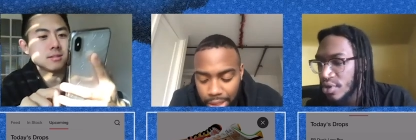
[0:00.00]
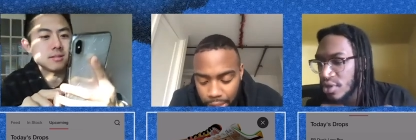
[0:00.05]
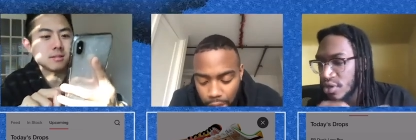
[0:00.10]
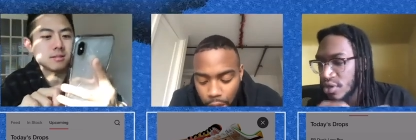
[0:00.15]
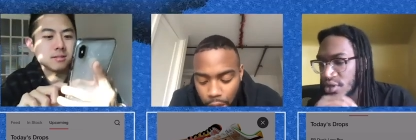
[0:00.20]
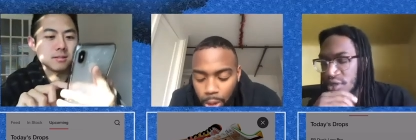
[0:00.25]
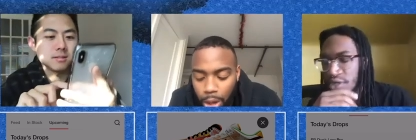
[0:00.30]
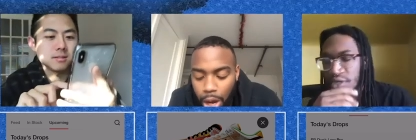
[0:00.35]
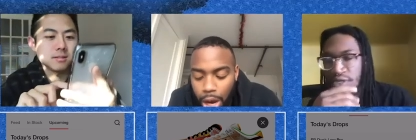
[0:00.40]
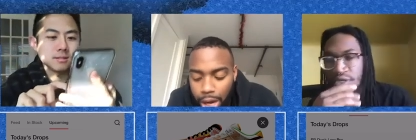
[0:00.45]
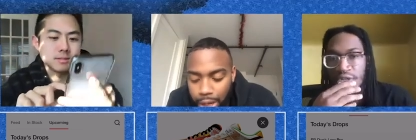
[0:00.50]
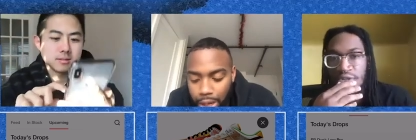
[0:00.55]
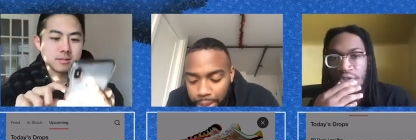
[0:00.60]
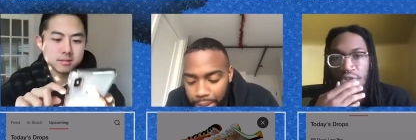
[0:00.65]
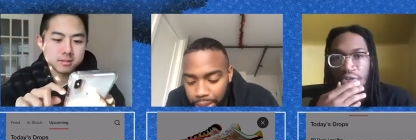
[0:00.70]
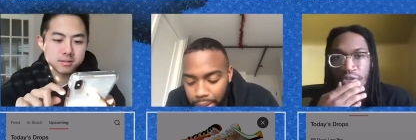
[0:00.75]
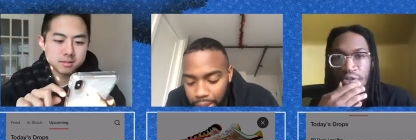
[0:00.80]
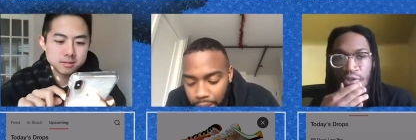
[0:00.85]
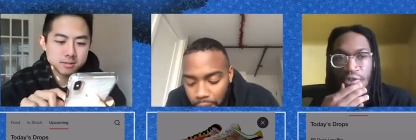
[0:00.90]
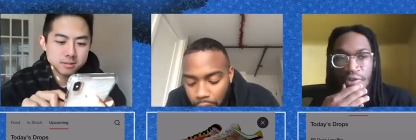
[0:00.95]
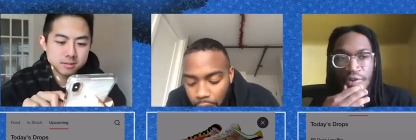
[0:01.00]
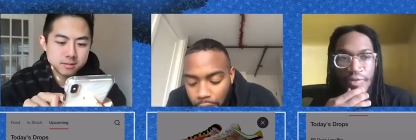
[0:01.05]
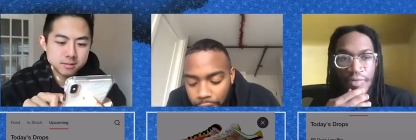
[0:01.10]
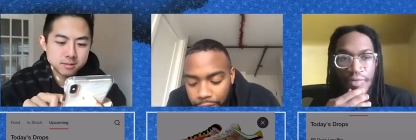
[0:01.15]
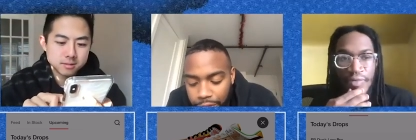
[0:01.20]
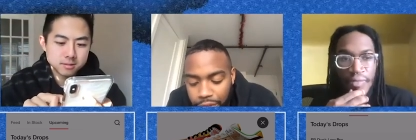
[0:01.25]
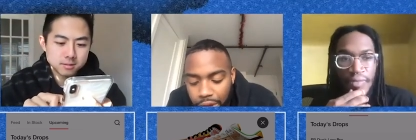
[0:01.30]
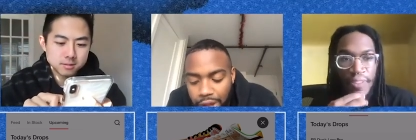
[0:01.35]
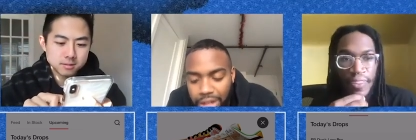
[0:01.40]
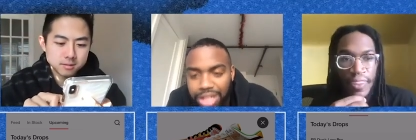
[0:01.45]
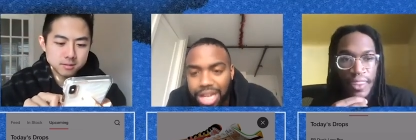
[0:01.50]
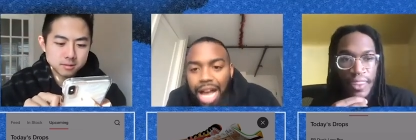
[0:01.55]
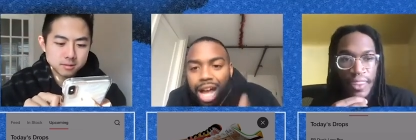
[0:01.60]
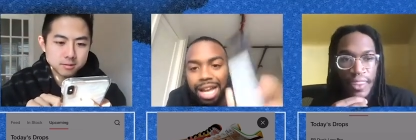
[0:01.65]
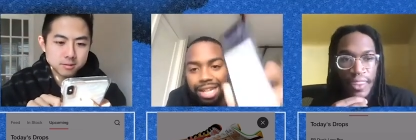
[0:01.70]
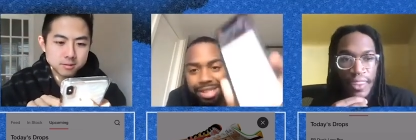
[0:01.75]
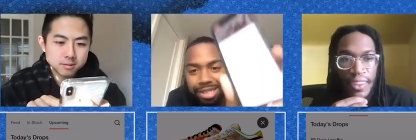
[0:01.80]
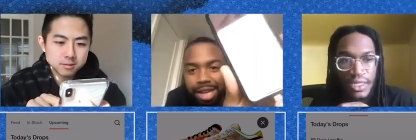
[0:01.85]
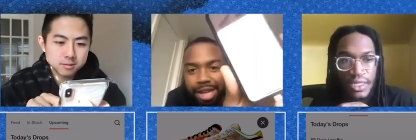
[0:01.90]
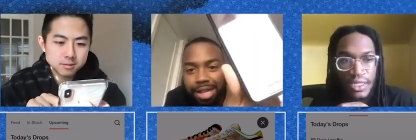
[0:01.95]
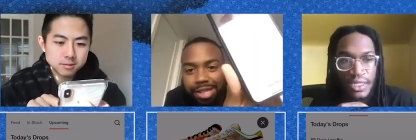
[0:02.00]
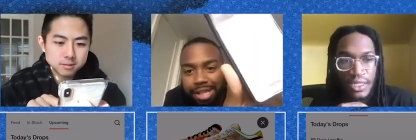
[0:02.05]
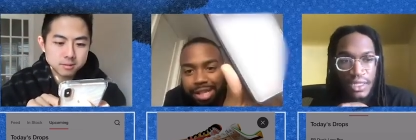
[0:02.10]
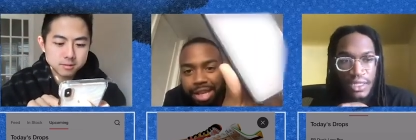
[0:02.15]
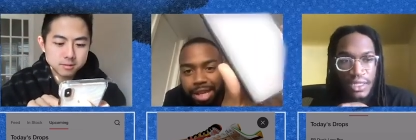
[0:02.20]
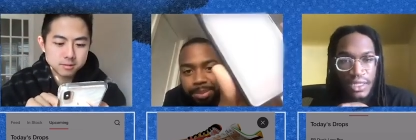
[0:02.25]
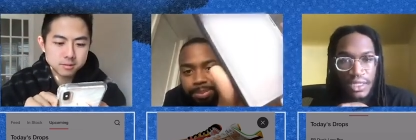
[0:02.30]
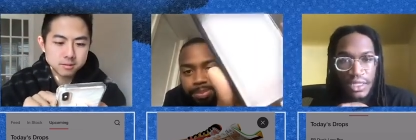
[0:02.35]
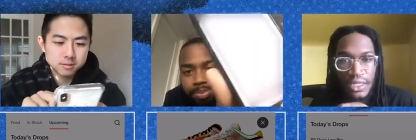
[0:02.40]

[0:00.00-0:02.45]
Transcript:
Speaker 1: Oh, all right. Now I say same,